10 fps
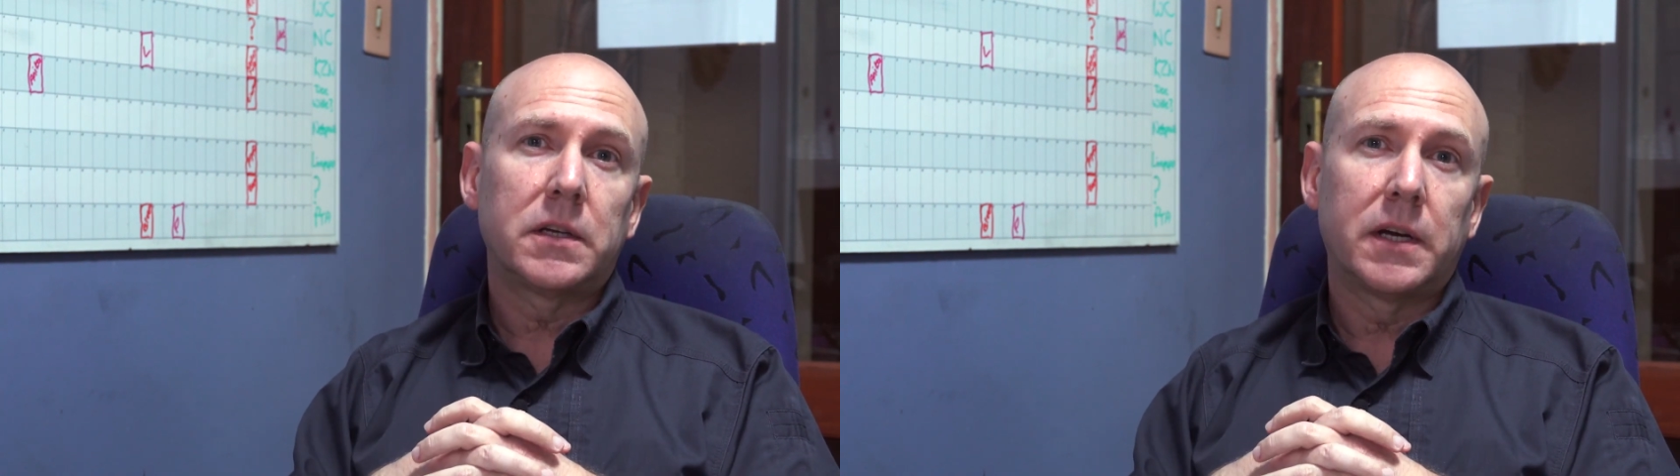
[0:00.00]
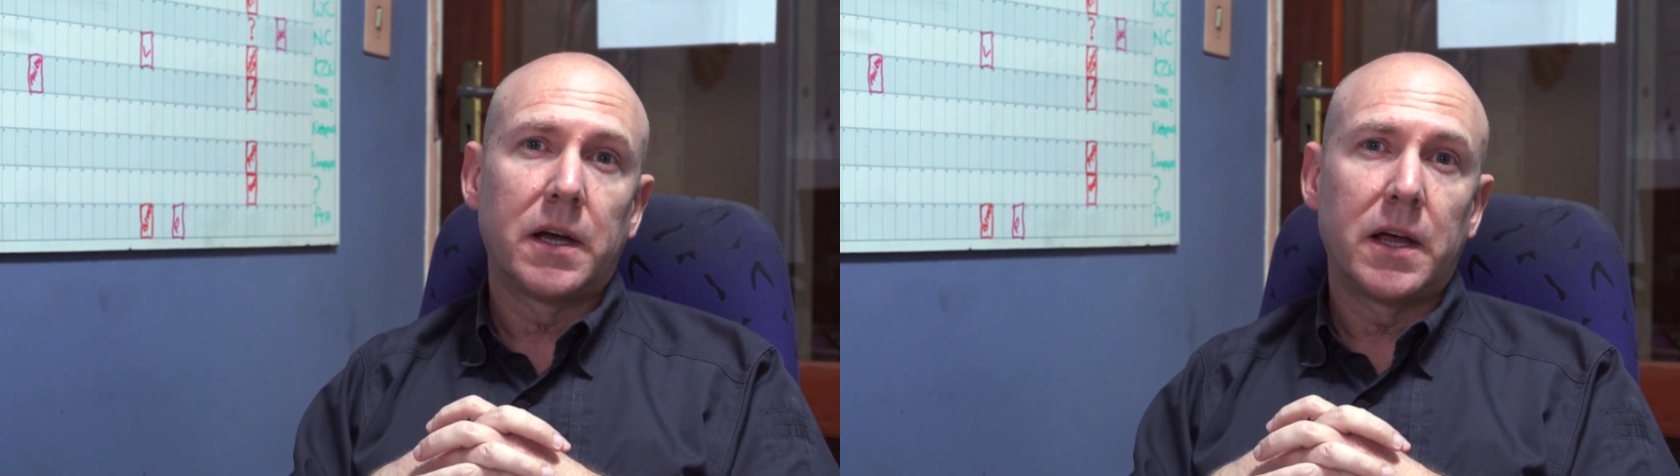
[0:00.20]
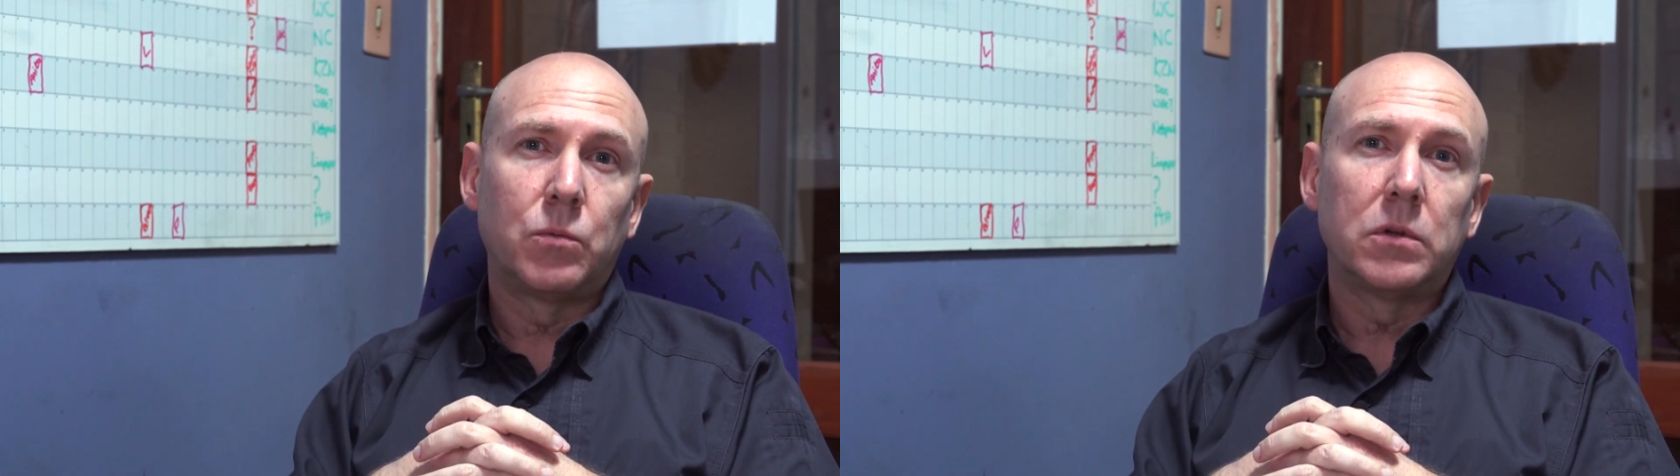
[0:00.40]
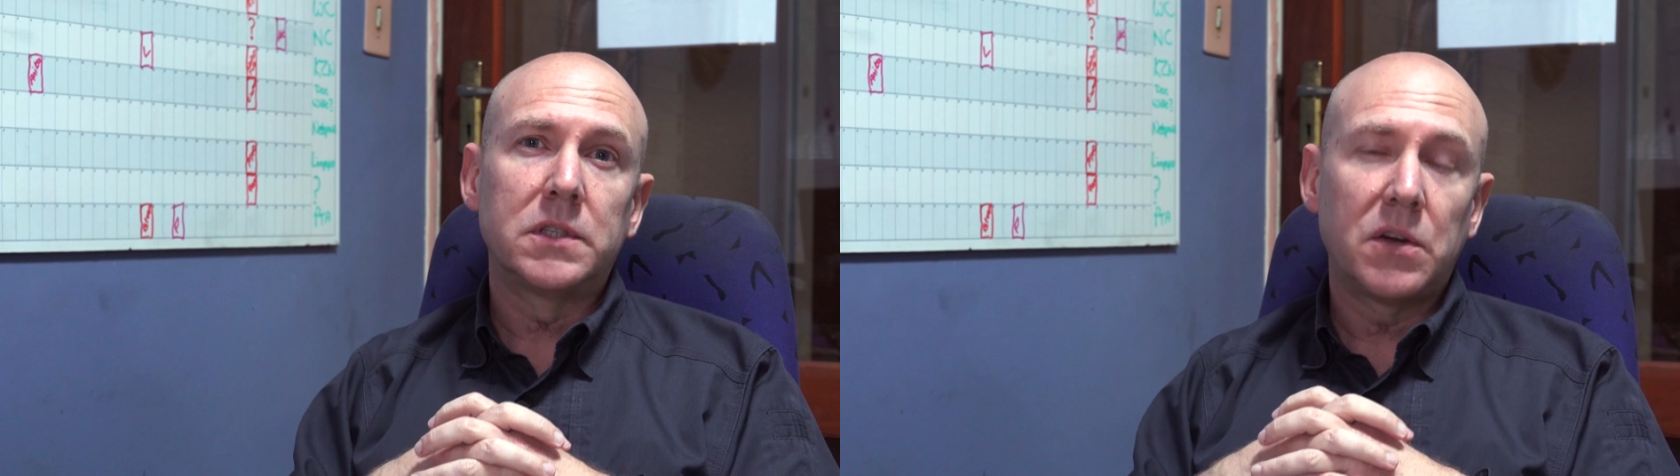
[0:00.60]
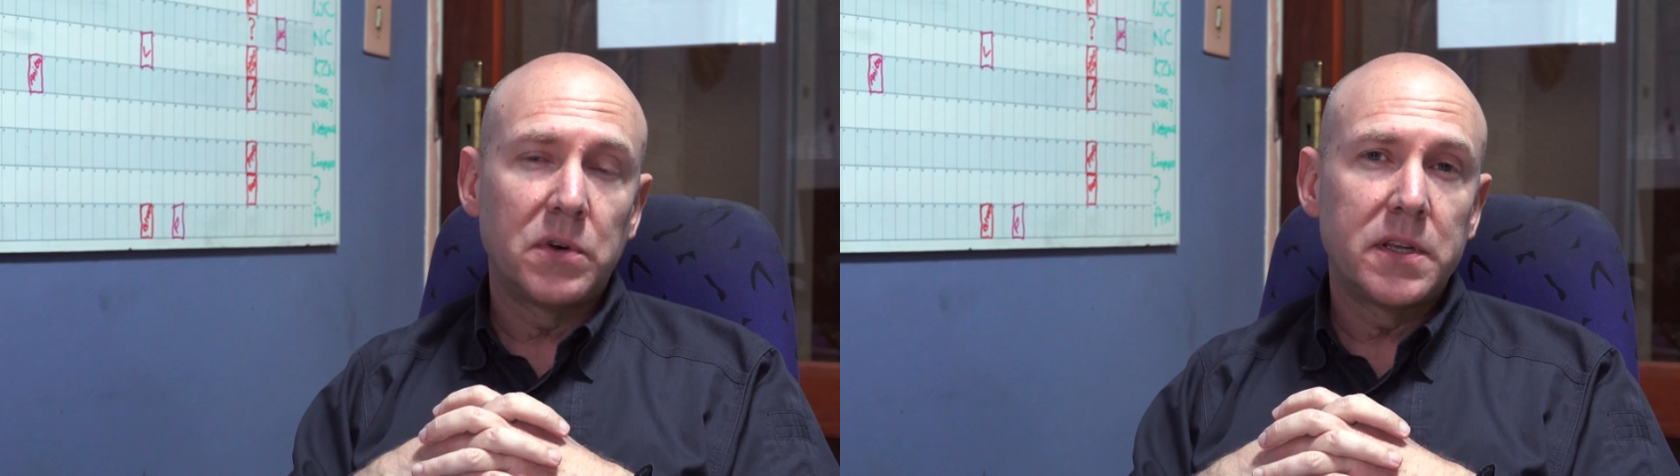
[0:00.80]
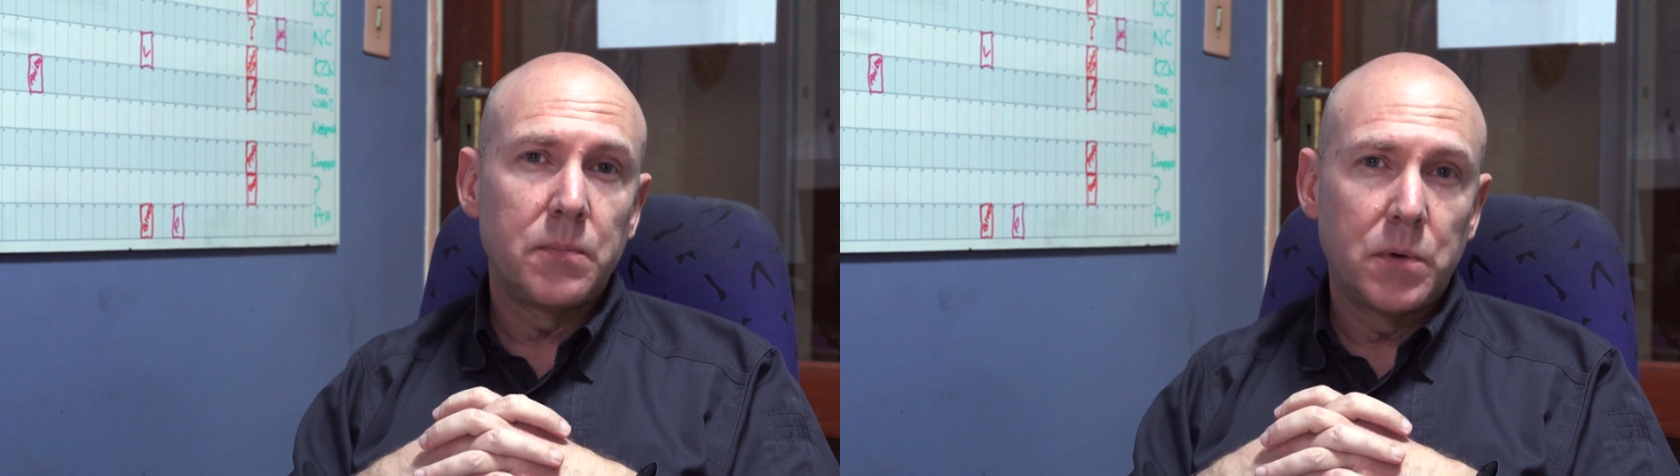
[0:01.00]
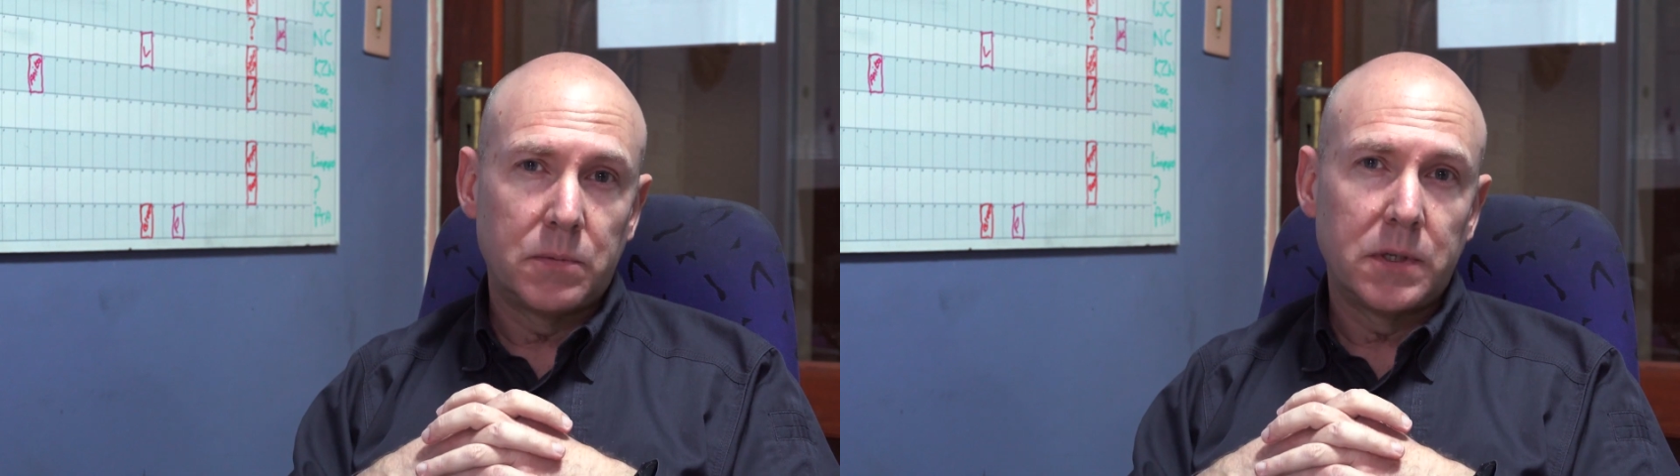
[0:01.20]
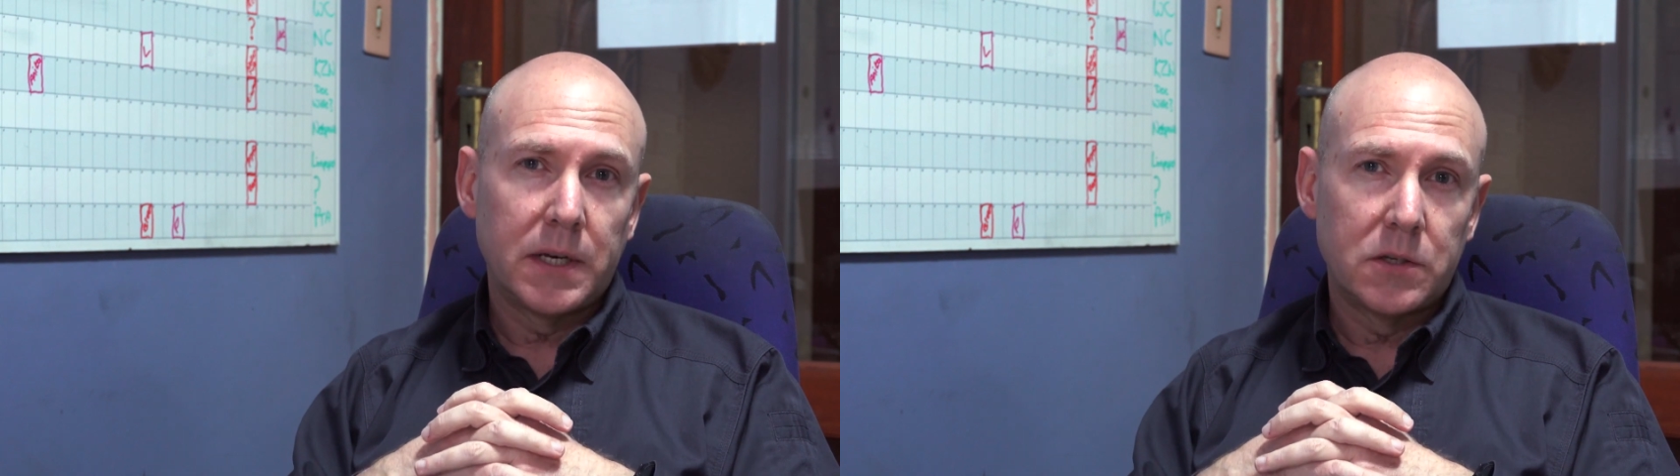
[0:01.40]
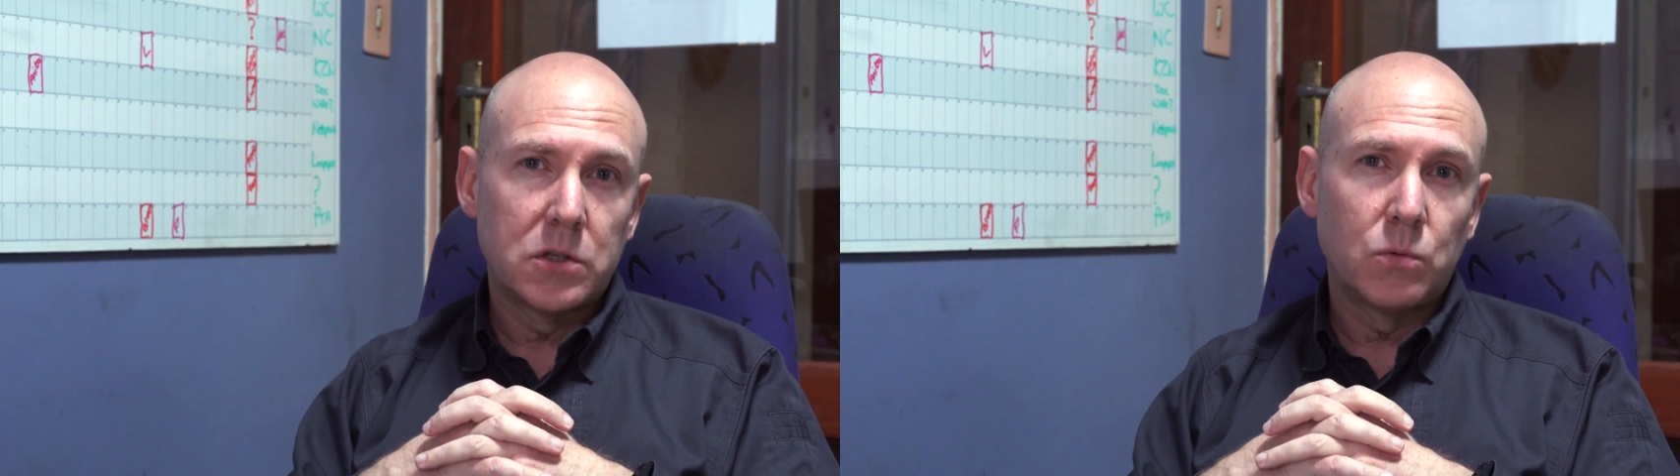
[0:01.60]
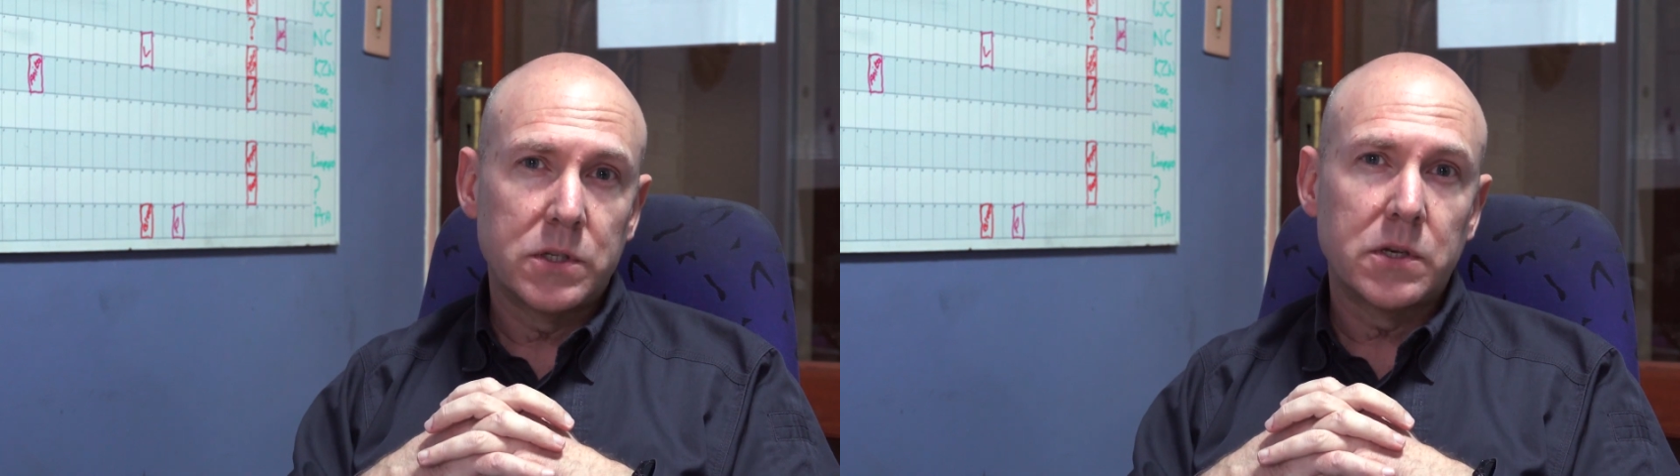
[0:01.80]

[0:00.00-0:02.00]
and we'll definitely keep you up to date as to what's